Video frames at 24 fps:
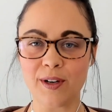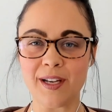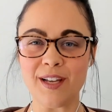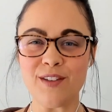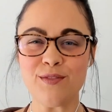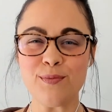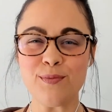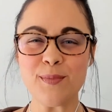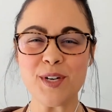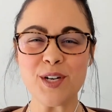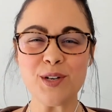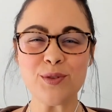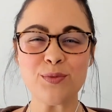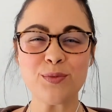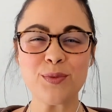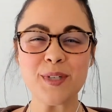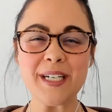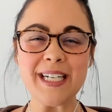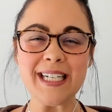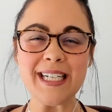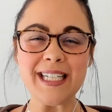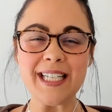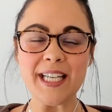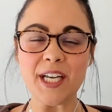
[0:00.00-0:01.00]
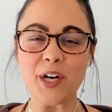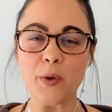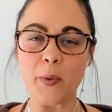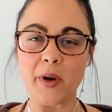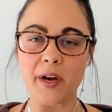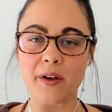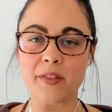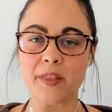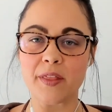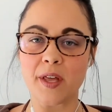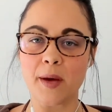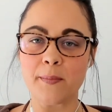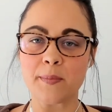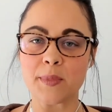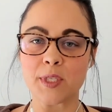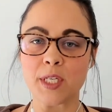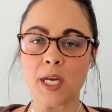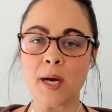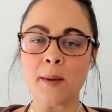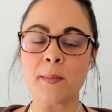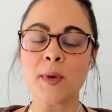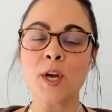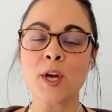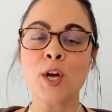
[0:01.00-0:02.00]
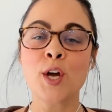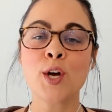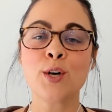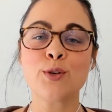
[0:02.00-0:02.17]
give me a really quick thumbs up.